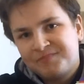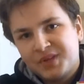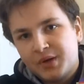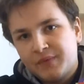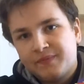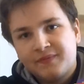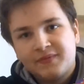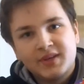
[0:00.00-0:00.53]

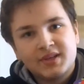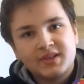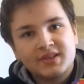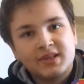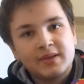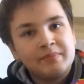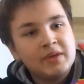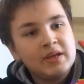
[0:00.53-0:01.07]
don't
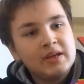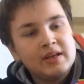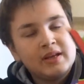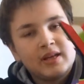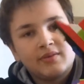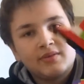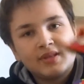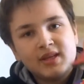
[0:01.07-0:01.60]
fix it.
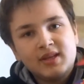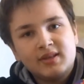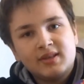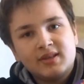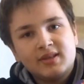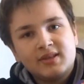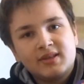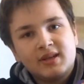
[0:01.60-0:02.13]
Now take
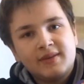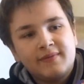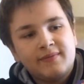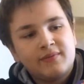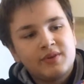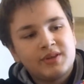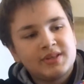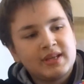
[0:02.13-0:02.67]
this sight
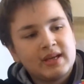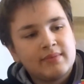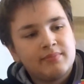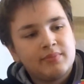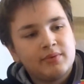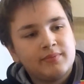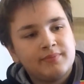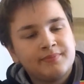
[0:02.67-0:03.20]
for
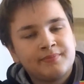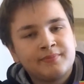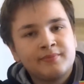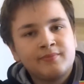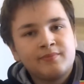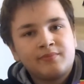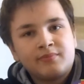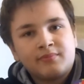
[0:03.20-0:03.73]
example.
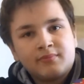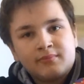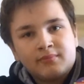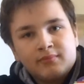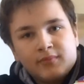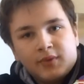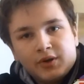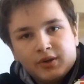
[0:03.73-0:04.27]

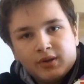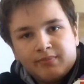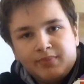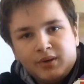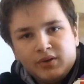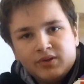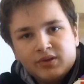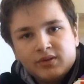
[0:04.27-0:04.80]
On the
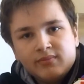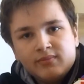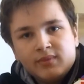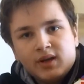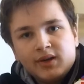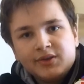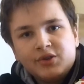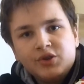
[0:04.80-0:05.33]
bottom
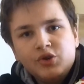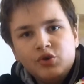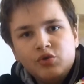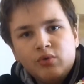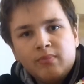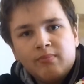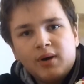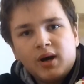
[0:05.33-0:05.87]
are
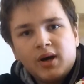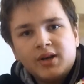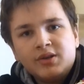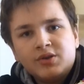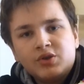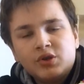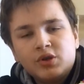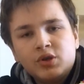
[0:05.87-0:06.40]

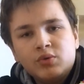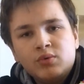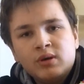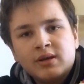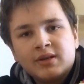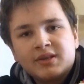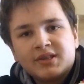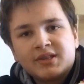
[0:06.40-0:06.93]
2x2
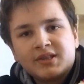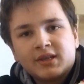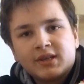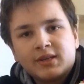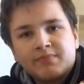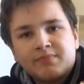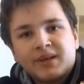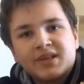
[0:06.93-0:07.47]

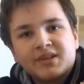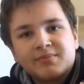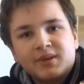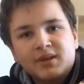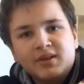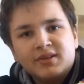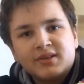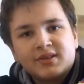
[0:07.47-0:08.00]
studded base
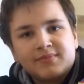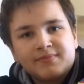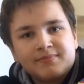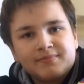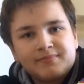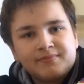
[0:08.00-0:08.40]
plates.